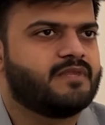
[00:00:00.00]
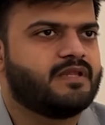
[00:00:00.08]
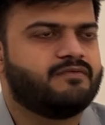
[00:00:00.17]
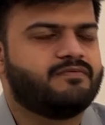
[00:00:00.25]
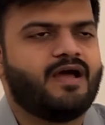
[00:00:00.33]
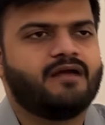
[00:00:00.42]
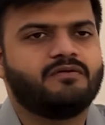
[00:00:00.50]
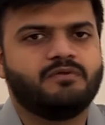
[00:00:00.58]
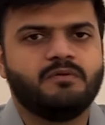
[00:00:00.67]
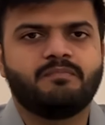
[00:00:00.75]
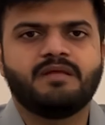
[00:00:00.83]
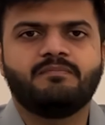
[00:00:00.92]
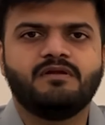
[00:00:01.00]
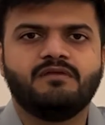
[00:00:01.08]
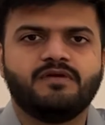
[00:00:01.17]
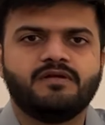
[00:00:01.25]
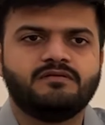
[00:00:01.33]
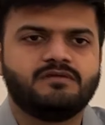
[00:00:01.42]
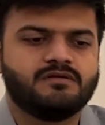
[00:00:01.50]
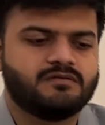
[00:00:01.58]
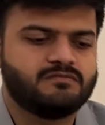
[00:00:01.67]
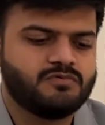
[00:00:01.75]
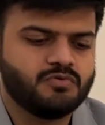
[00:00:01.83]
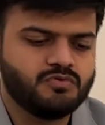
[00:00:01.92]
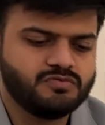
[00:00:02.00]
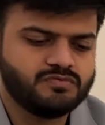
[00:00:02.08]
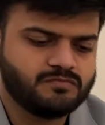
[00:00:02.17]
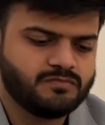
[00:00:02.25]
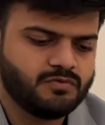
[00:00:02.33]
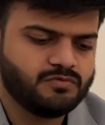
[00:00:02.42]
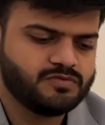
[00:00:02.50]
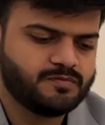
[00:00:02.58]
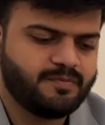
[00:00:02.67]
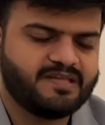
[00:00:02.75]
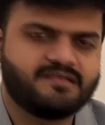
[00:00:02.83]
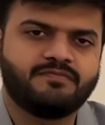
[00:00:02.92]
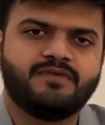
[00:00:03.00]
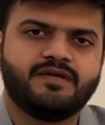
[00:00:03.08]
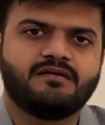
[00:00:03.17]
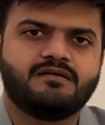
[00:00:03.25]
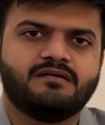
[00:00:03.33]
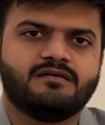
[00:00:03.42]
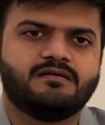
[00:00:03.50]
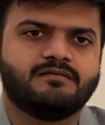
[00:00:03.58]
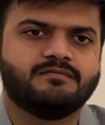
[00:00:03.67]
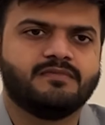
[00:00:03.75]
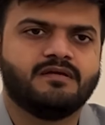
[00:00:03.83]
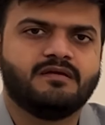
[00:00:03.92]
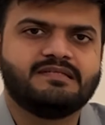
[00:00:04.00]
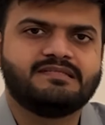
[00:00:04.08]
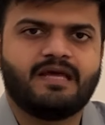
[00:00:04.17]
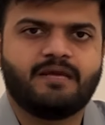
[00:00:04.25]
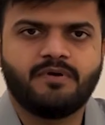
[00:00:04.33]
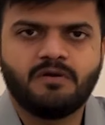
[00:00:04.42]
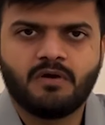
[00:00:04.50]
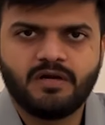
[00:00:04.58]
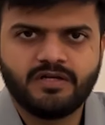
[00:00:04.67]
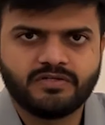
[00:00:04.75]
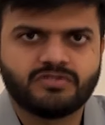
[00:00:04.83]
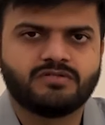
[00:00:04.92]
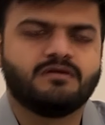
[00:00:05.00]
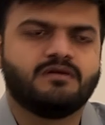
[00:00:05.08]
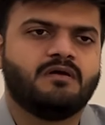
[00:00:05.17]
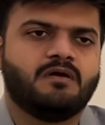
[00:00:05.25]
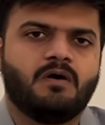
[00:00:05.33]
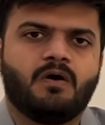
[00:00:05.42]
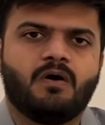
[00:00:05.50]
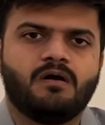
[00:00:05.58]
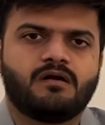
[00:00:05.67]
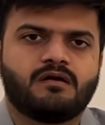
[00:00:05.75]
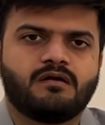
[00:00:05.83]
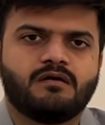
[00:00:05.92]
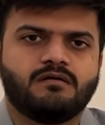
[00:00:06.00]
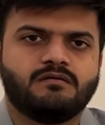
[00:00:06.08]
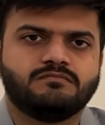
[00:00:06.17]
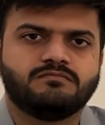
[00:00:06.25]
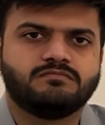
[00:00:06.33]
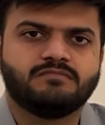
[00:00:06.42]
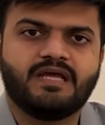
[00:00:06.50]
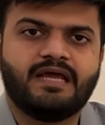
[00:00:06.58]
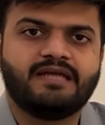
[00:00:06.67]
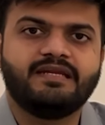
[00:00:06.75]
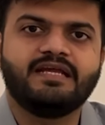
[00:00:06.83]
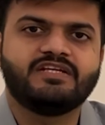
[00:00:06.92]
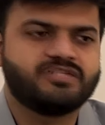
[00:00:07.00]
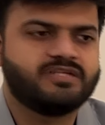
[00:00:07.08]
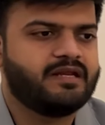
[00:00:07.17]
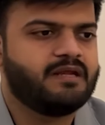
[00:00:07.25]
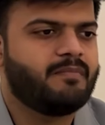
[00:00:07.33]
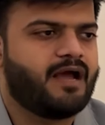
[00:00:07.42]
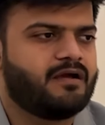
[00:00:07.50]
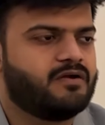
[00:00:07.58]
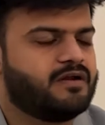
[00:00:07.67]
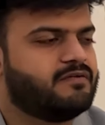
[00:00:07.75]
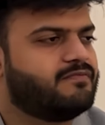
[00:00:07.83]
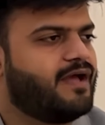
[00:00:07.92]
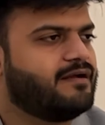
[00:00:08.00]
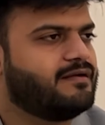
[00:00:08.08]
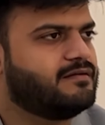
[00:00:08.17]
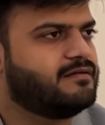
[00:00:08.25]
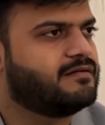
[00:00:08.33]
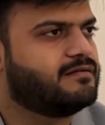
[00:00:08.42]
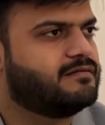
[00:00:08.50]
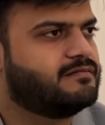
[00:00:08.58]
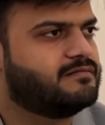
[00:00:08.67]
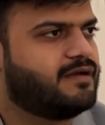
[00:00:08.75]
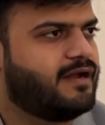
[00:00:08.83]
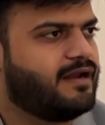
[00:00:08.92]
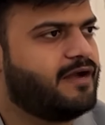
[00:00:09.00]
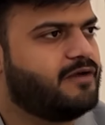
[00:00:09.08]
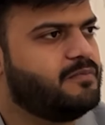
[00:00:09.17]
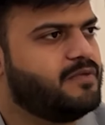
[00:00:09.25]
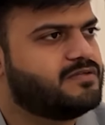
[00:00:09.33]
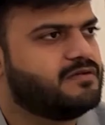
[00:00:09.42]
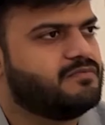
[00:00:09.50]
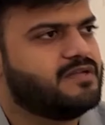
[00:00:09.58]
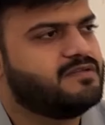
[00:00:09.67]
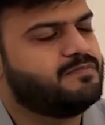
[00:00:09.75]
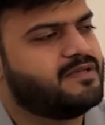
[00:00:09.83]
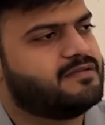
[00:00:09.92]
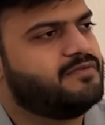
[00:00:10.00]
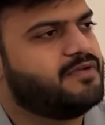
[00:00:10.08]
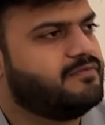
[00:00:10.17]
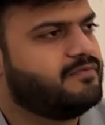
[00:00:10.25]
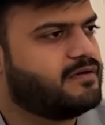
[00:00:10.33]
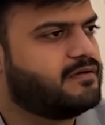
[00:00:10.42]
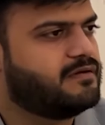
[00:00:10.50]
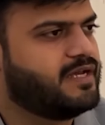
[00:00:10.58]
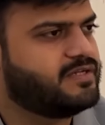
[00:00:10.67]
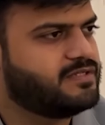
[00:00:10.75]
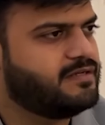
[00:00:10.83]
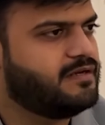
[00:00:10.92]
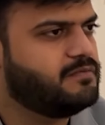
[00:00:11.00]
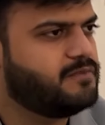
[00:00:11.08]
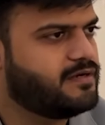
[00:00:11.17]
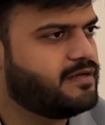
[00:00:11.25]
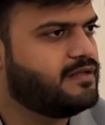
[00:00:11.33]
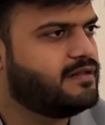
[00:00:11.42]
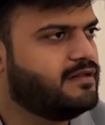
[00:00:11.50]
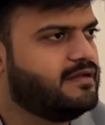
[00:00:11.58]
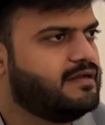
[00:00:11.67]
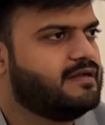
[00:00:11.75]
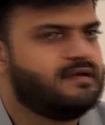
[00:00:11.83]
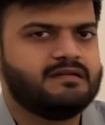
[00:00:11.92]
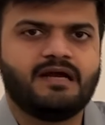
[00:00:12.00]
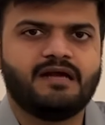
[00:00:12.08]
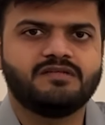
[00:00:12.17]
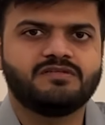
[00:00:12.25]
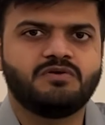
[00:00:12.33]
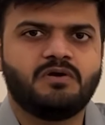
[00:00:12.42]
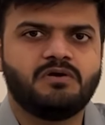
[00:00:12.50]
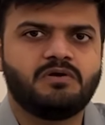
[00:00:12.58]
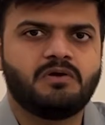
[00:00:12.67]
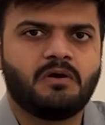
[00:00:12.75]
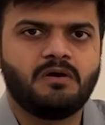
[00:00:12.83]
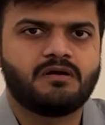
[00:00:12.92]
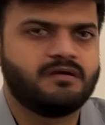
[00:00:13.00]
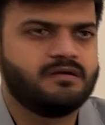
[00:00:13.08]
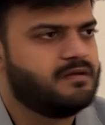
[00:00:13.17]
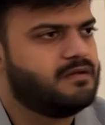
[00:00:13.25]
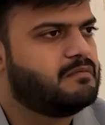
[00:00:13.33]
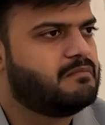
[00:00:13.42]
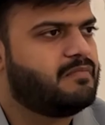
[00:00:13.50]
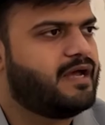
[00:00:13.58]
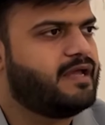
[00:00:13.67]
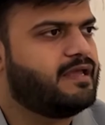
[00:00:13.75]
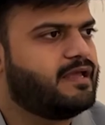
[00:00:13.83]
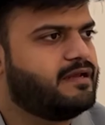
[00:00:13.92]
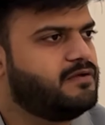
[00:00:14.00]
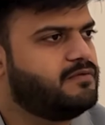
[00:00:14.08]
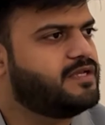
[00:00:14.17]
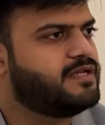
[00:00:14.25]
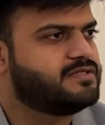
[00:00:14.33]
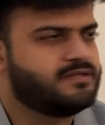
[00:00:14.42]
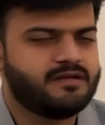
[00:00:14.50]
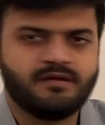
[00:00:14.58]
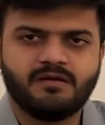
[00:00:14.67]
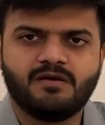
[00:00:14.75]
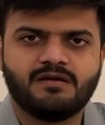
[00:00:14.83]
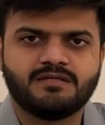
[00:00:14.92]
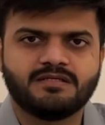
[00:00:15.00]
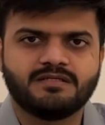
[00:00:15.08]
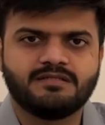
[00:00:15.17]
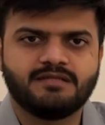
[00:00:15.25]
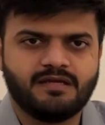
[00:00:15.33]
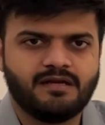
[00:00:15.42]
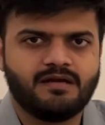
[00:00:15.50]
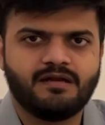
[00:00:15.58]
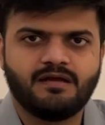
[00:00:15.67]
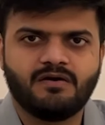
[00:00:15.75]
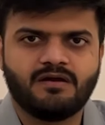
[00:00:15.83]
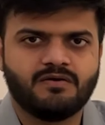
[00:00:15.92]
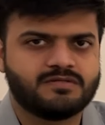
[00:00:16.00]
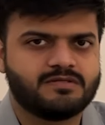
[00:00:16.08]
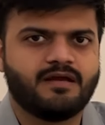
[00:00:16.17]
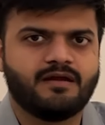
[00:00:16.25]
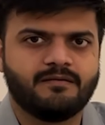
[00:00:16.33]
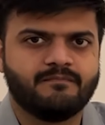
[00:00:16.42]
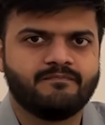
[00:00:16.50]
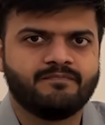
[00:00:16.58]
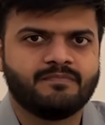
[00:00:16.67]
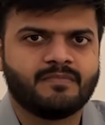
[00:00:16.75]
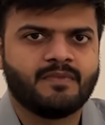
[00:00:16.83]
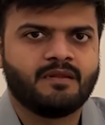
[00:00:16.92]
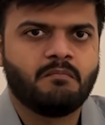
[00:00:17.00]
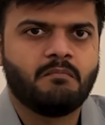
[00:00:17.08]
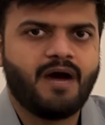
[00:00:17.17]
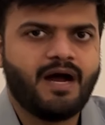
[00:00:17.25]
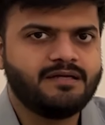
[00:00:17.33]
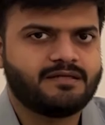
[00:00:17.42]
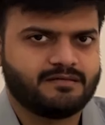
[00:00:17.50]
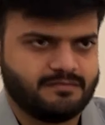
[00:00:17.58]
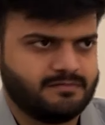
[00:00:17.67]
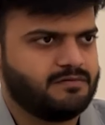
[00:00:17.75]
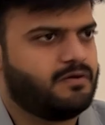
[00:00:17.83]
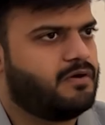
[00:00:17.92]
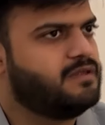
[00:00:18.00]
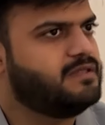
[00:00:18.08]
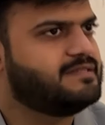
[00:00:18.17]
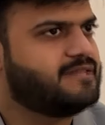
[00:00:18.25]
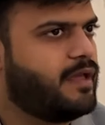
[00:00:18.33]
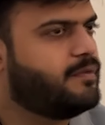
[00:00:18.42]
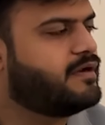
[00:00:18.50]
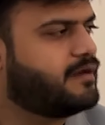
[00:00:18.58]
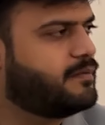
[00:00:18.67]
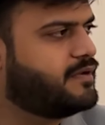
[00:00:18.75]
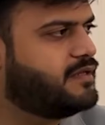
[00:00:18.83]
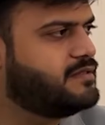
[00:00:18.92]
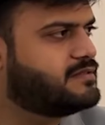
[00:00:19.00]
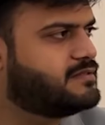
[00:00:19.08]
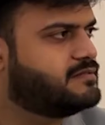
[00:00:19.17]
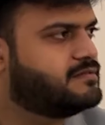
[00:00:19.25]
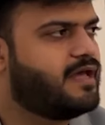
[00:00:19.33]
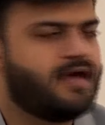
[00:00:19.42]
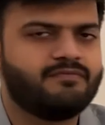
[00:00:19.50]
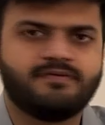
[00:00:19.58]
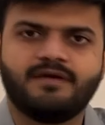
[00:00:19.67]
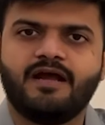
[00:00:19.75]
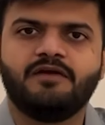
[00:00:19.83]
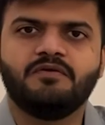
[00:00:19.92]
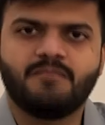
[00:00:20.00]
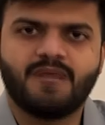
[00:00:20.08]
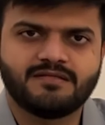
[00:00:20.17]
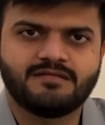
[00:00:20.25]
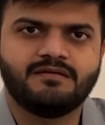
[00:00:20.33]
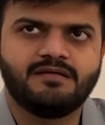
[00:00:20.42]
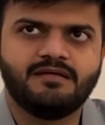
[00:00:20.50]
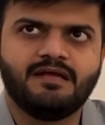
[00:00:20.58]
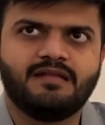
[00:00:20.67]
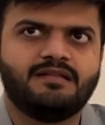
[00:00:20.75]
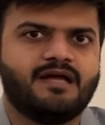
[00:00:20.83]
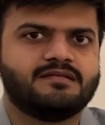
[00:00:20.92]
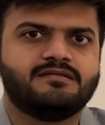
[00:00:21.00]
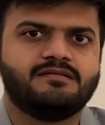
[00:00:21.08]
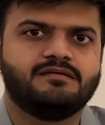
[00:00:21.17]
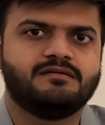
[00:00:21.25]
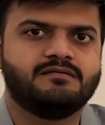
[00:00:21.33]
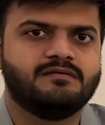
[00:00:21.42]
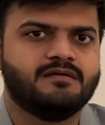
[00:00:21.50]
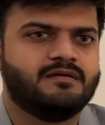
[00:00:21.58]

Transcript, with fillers: in fact, people with no specific cyber knowledge or any engineering background. In fact, I'd like to mention one specific engineering vertical that is not taught by any of the engineering colleges in India or outside. But all the cyber criminals have kind of mastered it, and that's the